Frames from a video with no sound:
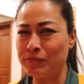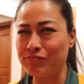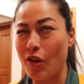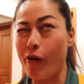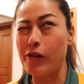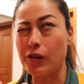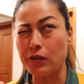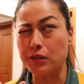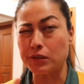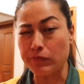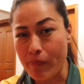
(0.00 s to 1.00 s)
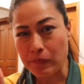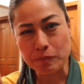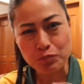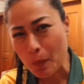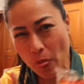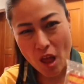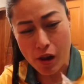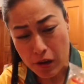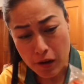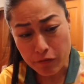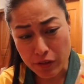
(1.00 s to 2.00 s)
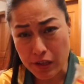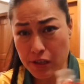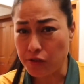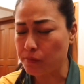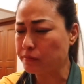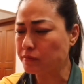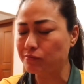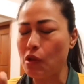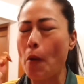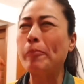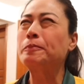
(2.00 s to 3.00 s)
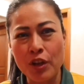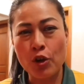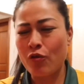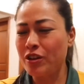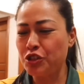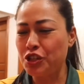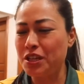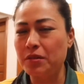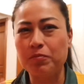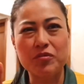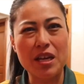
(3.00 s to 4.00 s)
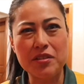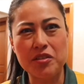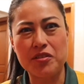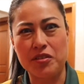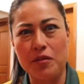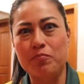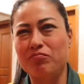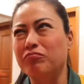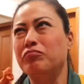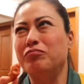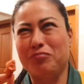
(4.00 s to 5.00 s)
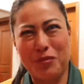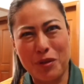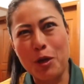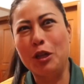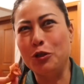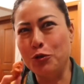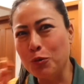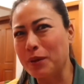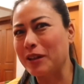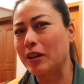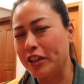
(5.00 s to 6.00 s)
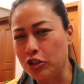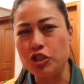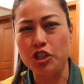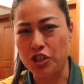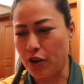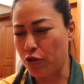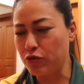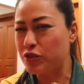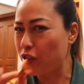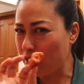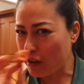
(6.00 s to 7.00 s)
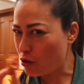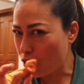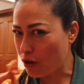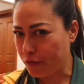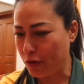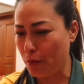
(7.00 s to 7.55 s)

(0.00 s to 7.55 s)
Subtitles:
Oh, I love these. Crunchy, tastes a little bit like chicharrón, so they're not off the